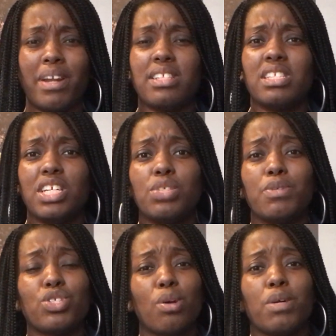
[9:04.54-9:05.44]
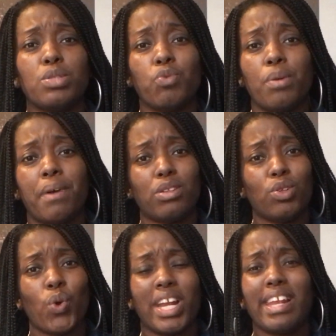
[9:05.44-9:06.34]
but it's teaching me so much more about the
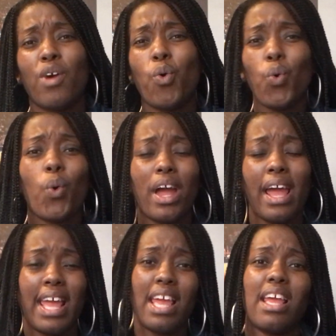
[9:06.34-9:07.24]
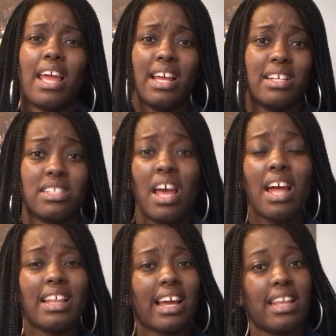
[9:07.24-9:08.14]
Lord and who he is.
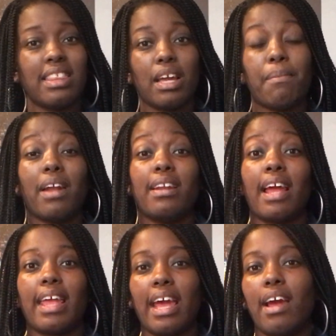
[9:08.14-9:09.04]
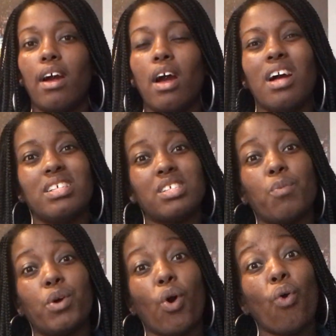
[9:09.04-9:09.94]
Like, I think about it and I get
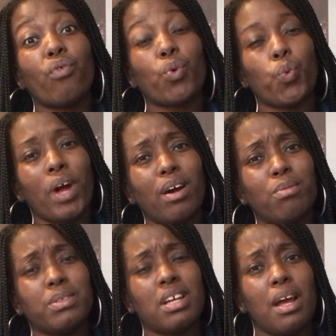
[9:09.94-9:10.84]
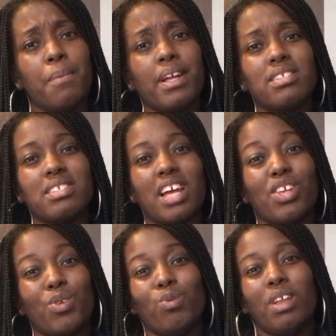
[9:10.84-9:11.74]
somewhat overwhelmed, because it's
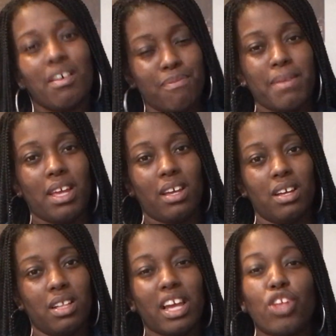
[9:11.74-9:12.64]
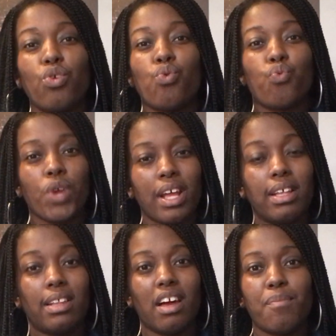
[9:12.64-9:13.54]
like, you love me. Like, you
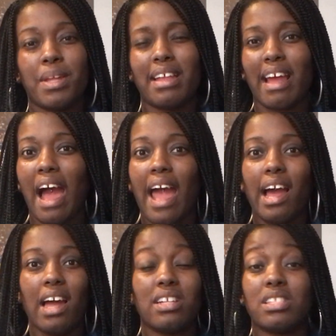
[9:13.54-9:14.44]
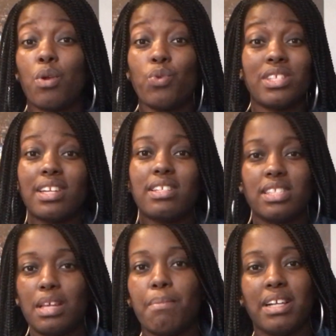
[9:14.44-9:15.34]
really love me. Like, I honestly didn't
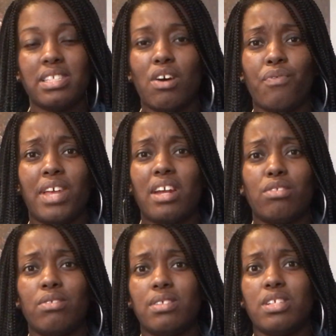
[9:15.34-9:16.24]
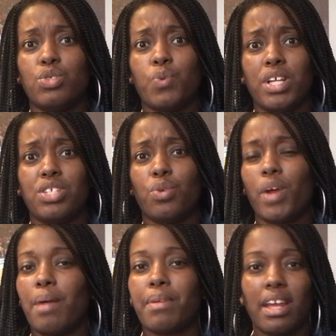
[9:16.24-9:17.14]
see myself getting through this situation the
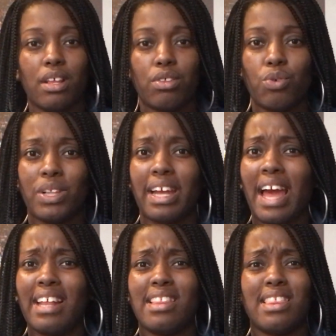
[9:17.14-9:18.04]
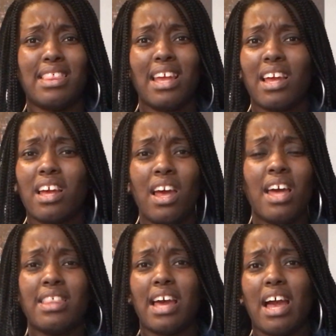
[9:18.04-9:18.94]
way I'm getting through it. Like, I didn't think
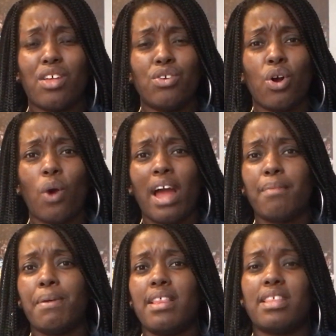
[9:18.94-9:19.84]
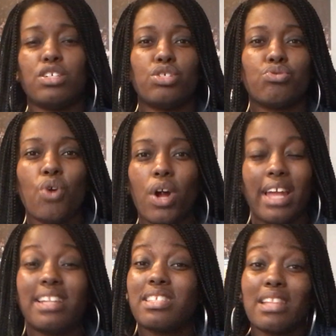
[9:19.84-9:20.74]
that, you know, I'd be this strong.
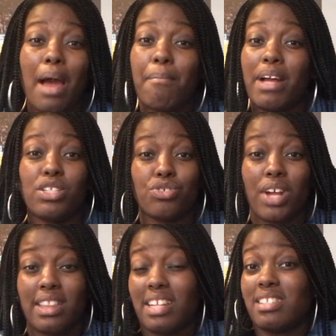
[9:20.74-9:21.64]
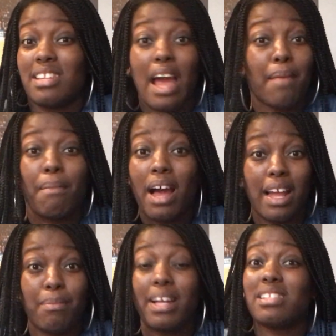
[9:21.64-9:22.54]
And it's not my strength. It's not
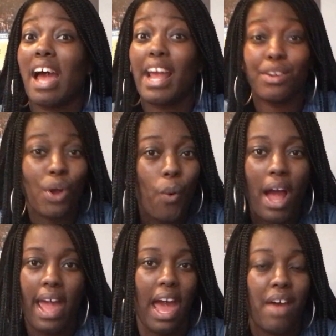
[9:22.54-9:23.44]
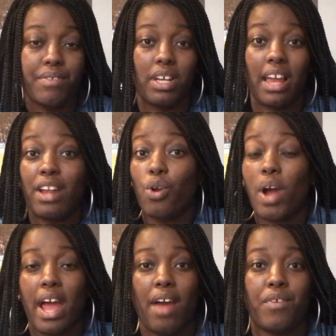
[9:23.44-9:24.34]
mine, because I know I have none. I know
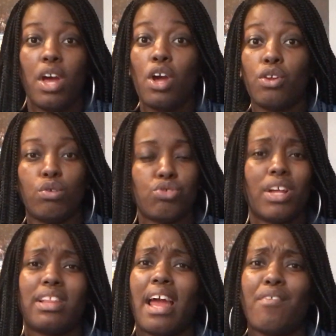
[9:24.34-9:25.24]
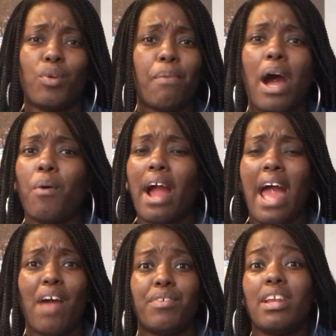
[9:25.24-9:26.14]
I have no strength. I have no power. I
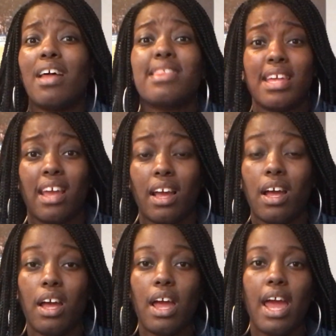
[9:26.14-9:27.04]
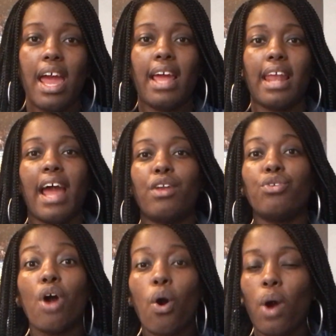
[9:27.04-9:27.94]
have nothing. And I
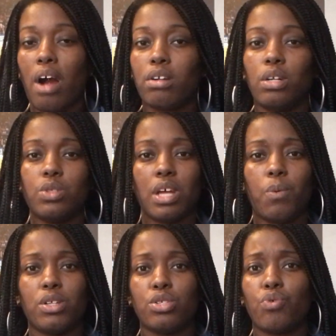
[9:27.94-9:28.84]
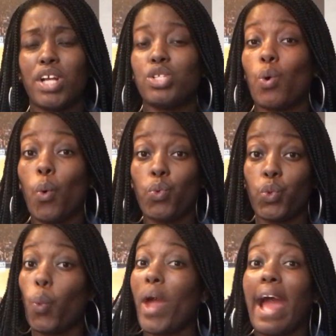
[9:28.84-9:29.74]
know how close I was to Ray. So
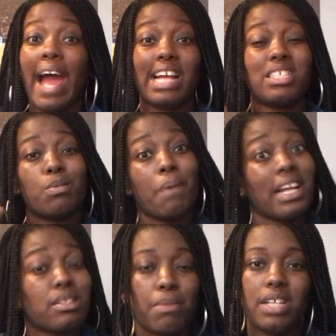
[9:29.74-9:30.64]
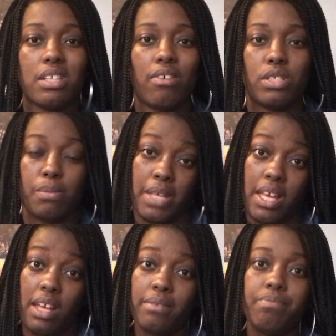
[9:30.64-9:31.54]
the way I expected myself to
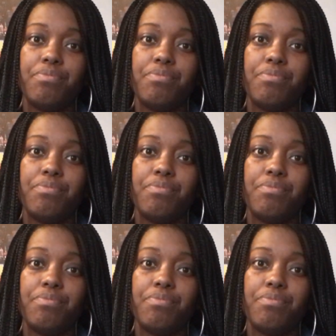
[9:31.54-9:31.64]
be